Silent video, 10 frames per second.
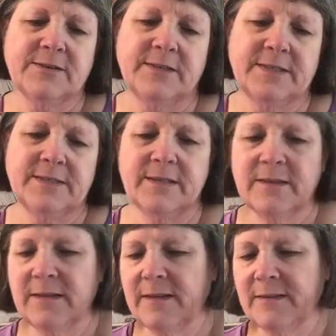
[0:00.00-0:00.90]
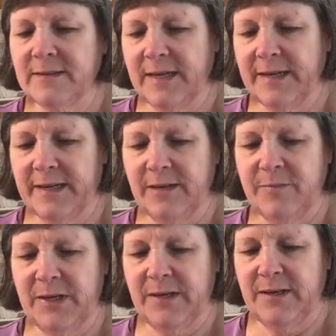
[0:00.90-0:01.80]
So I did the little tiny
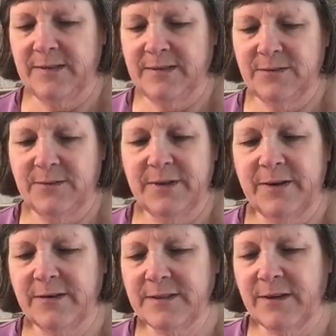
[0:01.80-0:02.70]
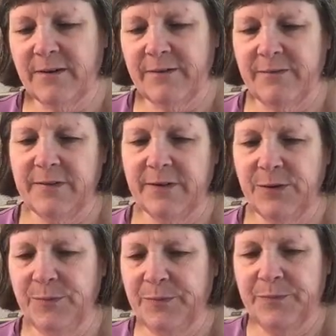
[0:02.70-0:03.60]
bees. So there's our
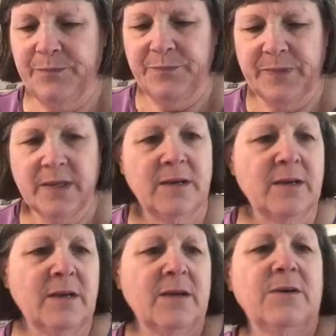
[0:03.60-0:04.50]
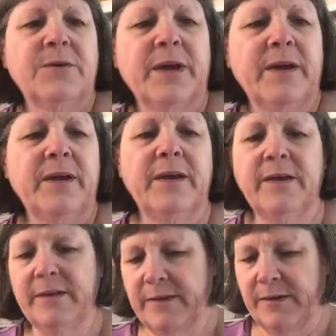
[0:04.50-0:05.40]
envelope.
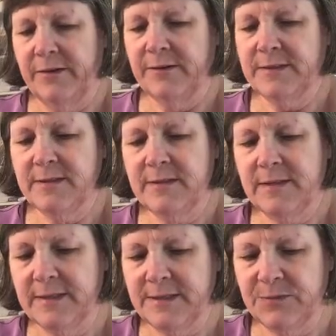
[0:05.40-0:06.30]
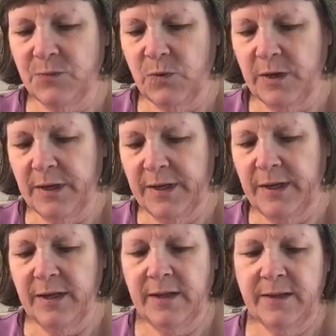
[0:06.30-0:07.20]
Okay, here's this
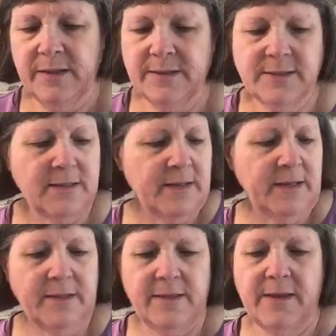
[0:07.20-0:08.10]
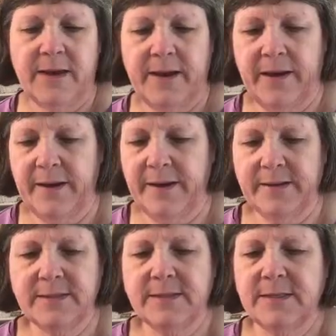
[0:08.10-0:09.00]
one that's like
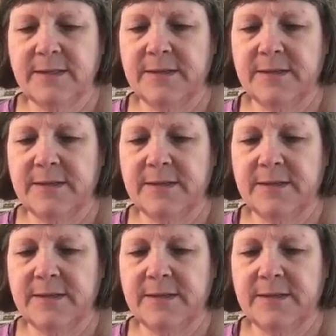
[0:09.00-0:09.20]
that.